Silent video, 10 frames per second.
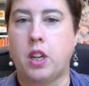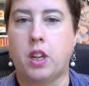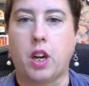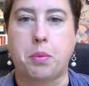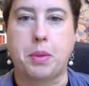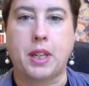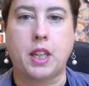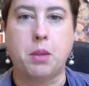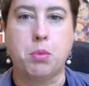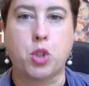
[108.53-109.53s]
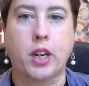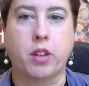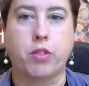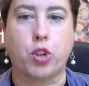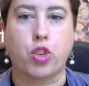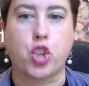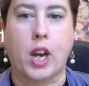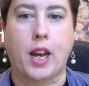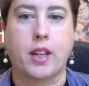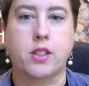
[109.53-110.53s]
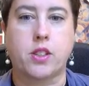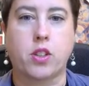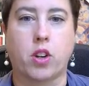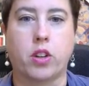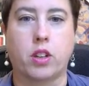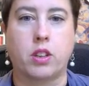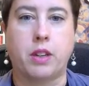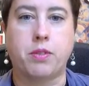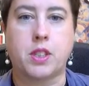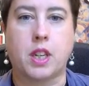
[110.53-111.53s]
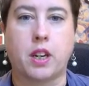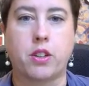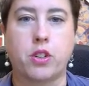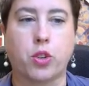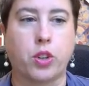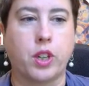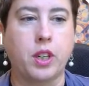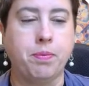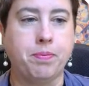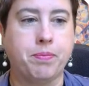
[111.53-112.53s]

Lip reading: it keeps track of your chats on the left side of the screen.